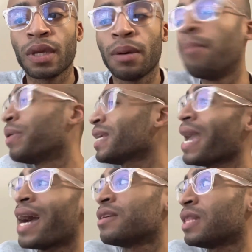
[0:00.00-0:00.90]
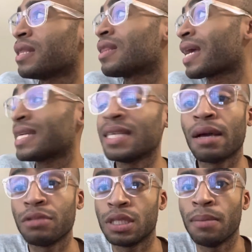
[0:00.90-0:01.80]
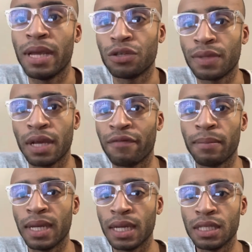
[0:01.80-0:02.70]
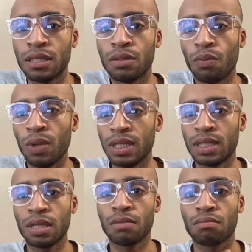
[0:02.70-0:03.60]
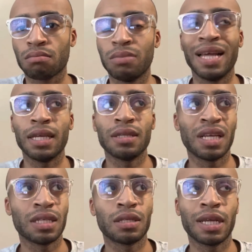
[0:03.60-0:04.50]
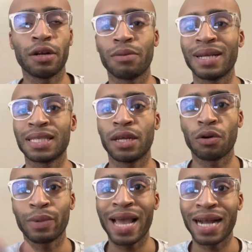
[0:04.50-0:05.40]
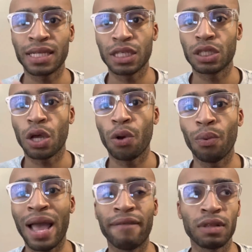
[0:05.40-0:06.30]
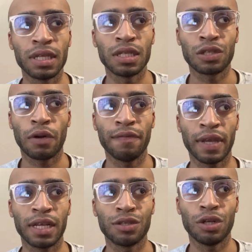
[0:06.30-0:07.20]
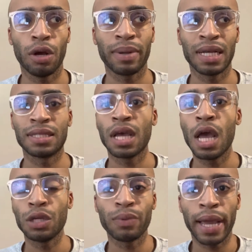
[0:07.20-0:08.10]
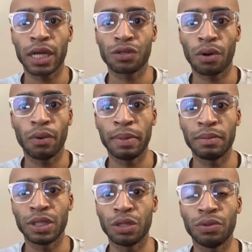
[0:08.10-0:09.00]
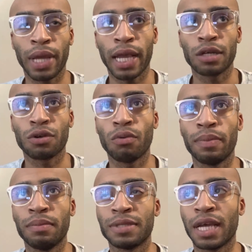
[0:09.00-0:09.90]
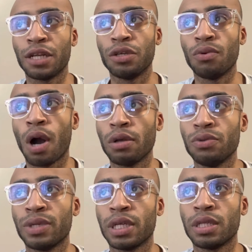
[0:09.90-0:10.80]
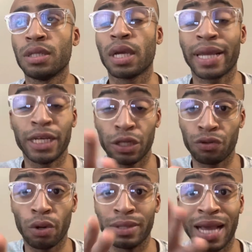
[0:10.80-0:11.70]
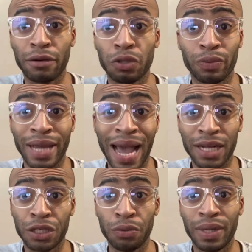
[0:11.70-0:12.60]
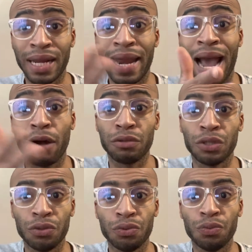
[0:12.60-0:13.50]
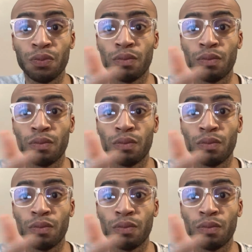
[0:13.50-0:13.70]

But yeah, like I said, that was just a major thing for me, was letting things get under my skin, or reacting so heavily to certain things, because you can't control what people do, you can't control what people say to you. All you can control is how you react to it, and how you